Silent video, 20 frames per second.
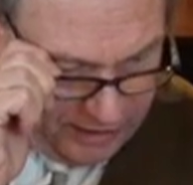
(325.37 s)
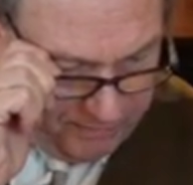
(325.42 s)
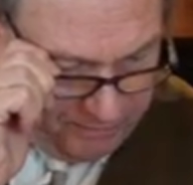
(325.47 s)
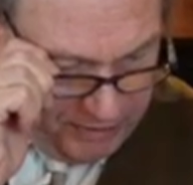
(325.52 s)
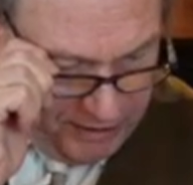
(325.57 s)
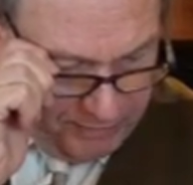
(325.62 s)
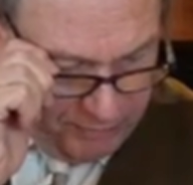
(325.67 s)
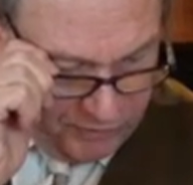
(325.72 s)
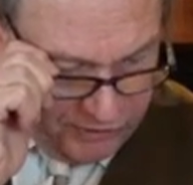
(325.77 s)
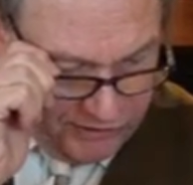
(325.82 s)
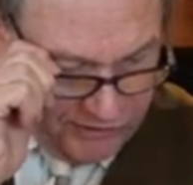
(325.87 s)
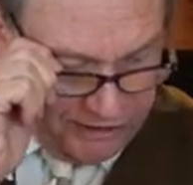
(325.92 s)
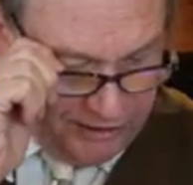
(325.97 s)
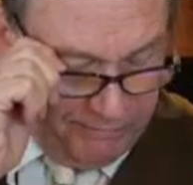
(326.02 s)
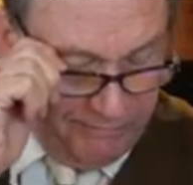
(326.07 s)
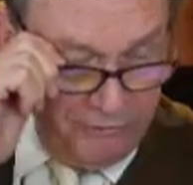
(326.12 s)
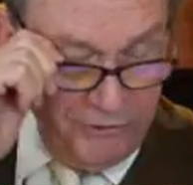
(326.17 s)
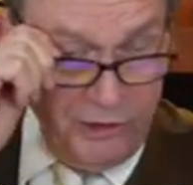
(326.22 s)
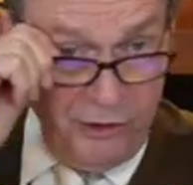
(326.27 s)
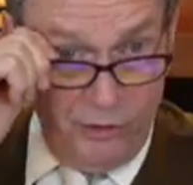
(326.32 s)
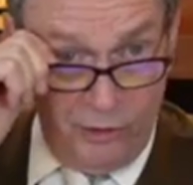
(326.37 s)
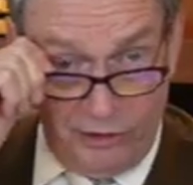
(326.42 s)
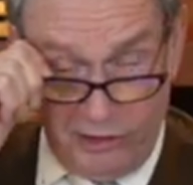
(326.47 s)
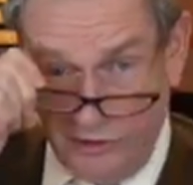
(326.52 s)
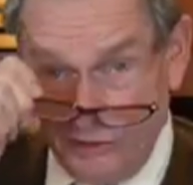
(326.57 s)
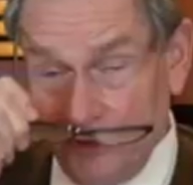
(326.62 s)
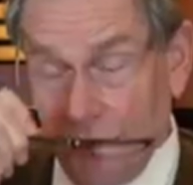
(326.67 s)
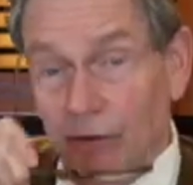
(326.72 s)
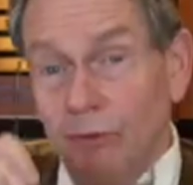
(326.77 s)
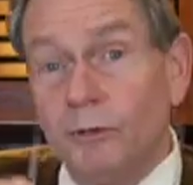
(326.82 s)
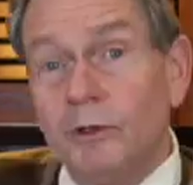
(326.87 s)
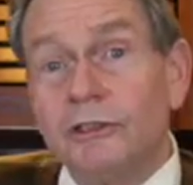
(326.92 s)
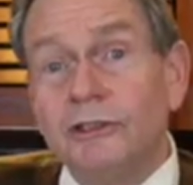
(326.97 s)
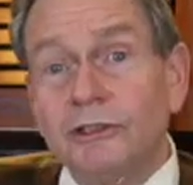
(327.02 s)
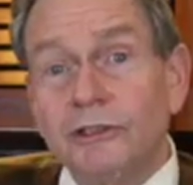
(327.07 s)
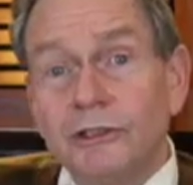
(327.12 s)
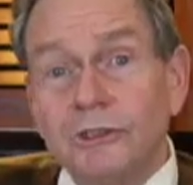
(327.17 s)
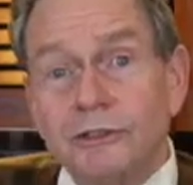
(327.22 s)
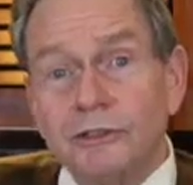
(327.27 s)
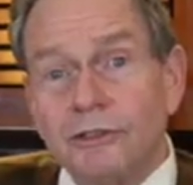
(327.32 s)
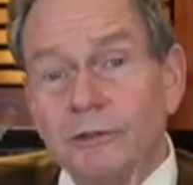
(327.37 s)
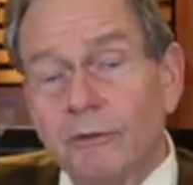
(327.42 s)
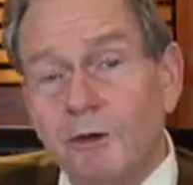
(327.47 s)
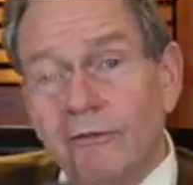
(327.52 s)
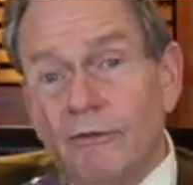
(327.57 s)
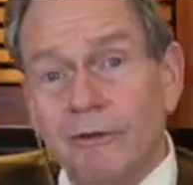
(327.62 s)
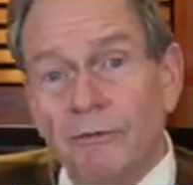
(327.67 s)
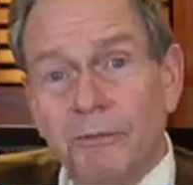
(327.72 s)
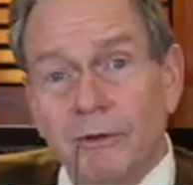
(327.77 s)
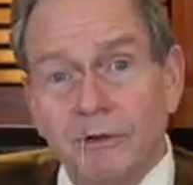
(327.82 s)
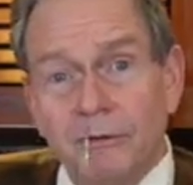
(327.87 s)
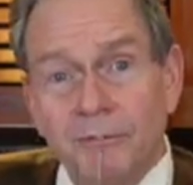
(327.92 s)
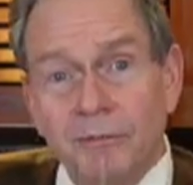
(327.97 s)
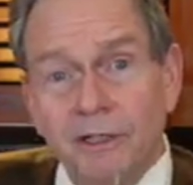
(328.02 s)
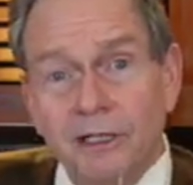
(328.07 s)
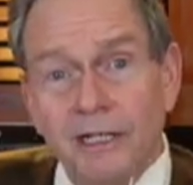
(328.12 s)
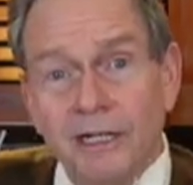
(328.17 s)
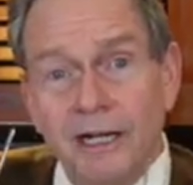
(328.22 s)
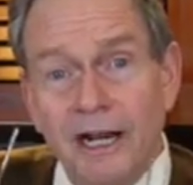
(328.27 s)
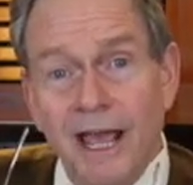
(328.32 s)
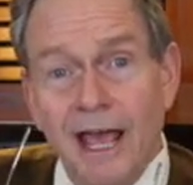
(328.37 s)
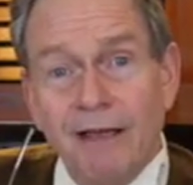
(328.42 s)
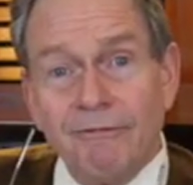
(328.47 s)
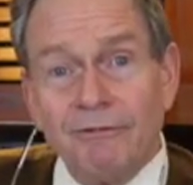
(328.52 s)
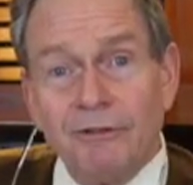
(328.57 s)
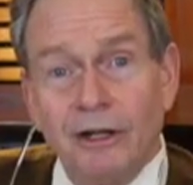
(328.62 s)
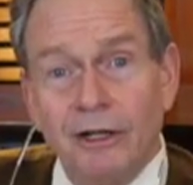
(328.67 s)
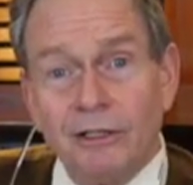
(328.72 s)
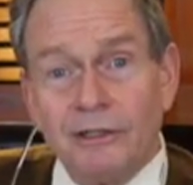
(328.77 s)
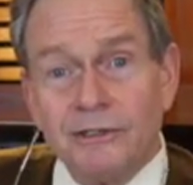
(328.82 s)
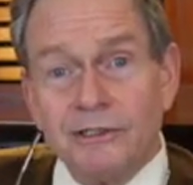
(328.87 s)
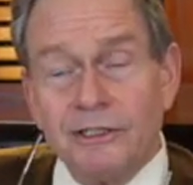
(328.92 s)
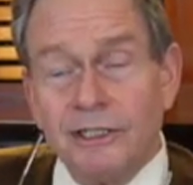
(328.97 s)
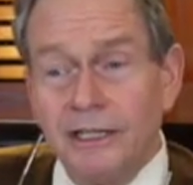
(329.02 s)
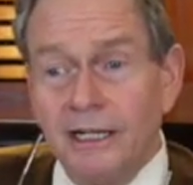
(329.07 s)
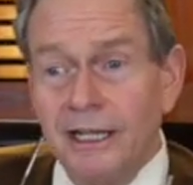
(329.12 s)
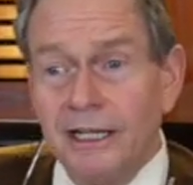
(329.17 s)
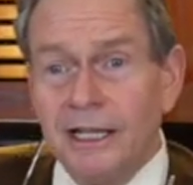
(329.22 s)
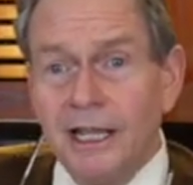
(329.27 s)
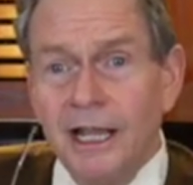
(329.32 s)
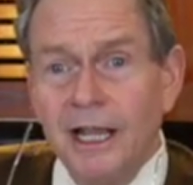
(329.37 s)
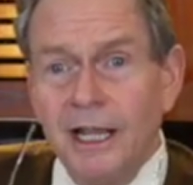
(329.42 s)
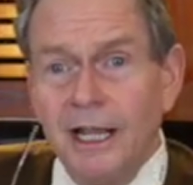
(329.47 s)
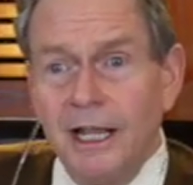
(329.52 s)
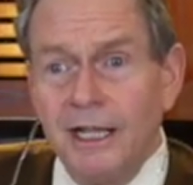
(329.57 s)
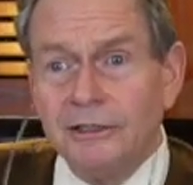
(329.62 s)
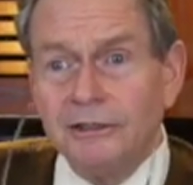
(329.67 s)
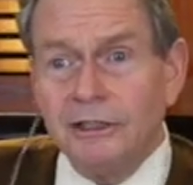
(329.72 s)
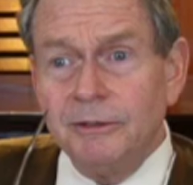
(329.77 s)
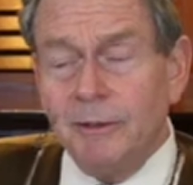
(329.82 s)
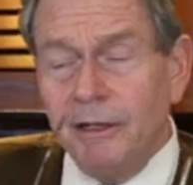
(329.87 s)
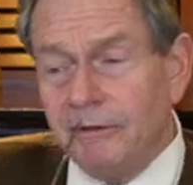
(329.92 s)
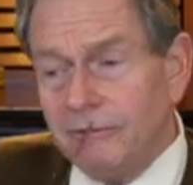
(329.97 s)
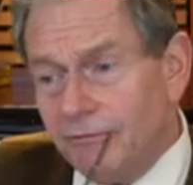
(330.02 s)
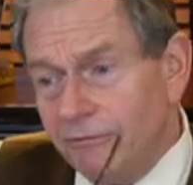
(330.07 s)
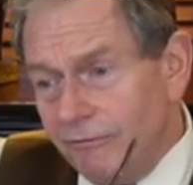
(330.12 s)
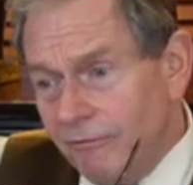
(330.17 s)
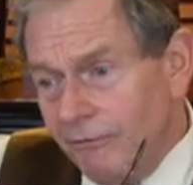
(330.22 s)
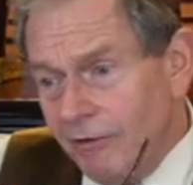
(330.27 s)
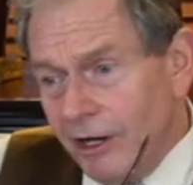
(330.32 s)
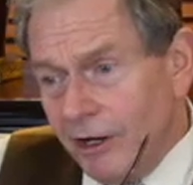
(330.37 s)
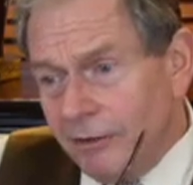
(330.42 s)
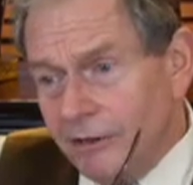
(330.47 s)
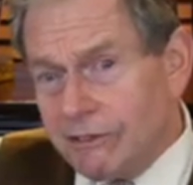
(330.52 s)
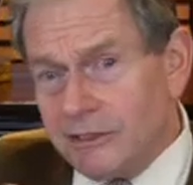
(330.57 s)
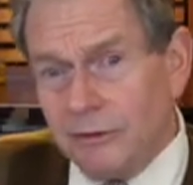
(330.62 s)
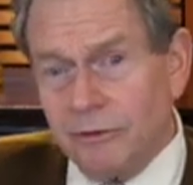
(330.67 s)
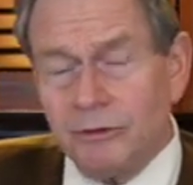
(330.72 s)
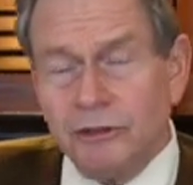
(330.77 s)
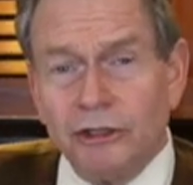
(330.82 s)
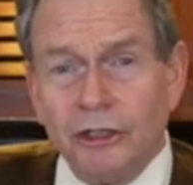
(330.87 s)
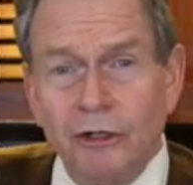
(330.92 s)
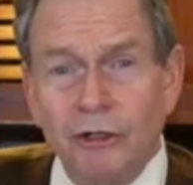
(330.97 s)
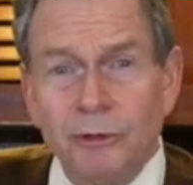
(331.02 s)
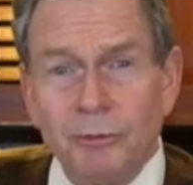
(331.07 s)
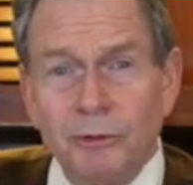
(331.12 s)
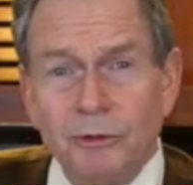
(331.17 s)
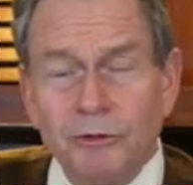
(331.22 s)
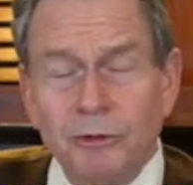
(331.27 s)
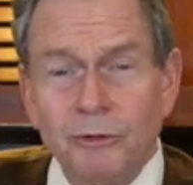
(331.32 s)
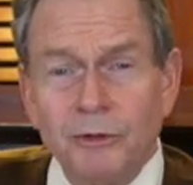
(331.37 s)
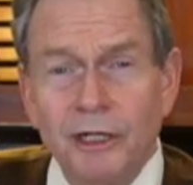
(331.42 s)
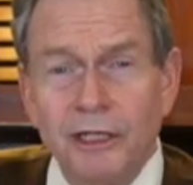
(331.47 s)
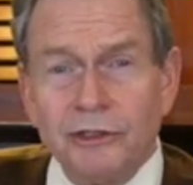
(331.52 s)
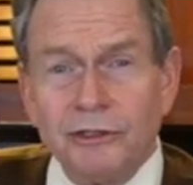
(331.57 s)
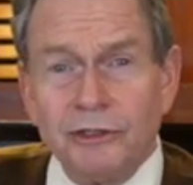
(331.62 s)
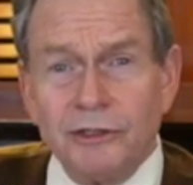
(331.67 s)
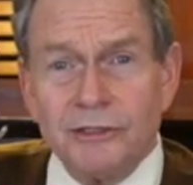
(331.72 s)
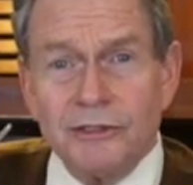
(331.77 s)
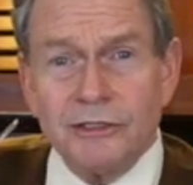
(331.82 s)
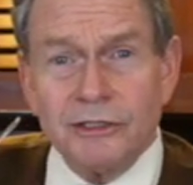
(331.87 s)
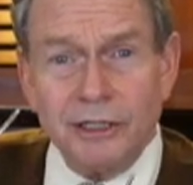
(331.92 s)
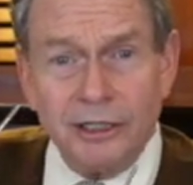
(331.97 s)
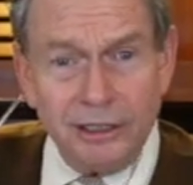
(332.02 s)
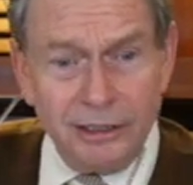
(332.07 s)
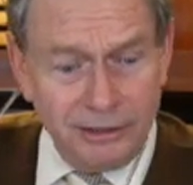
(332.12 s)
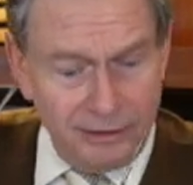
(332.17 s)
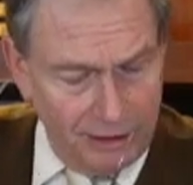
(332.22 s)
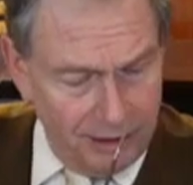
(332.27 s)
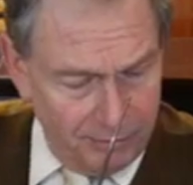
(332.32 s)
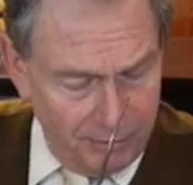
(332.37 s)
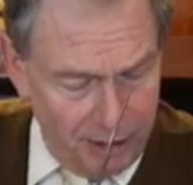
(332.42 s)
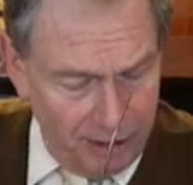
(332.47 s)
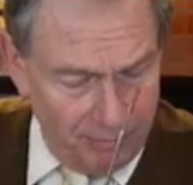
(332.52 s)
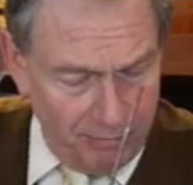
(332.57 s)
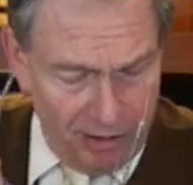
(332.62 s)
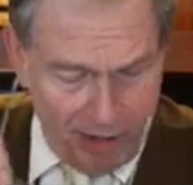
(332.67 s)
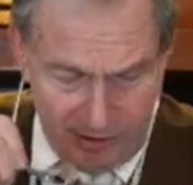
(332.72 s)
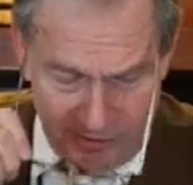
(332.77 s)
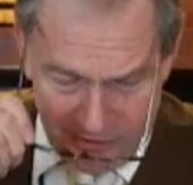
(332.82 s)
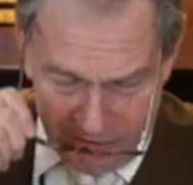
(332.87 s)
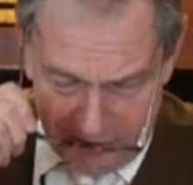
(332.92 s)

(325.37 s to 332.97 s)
People's Symphony Orchestra, which is the equivalent of about $1.5 million today, and she made various other charitable donations upon her